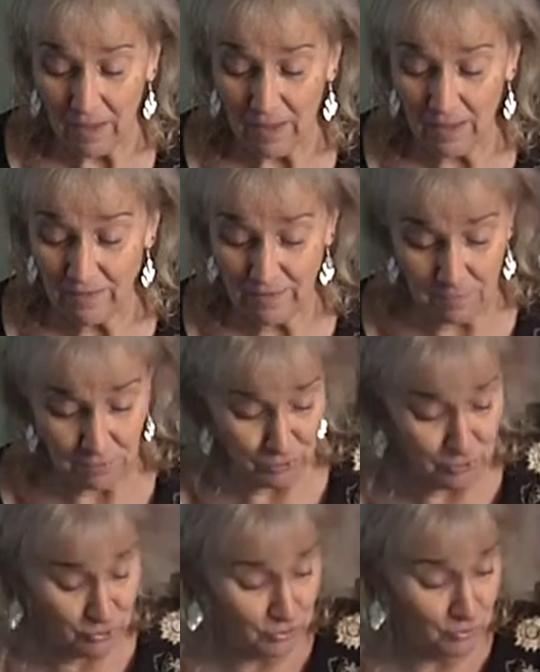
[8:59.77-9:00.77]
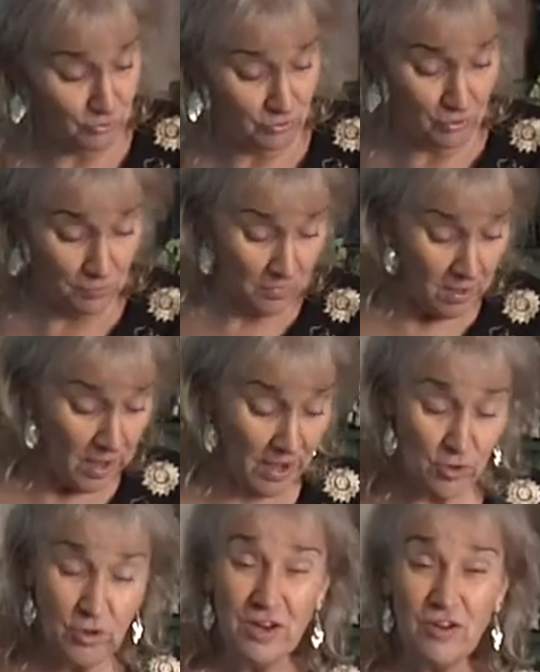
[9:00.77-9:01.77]
and simple to do. So,
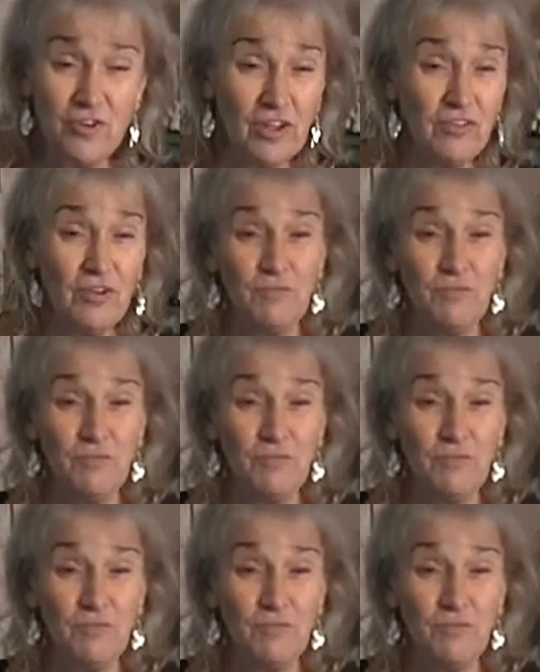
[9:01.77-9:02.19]
and you can adjust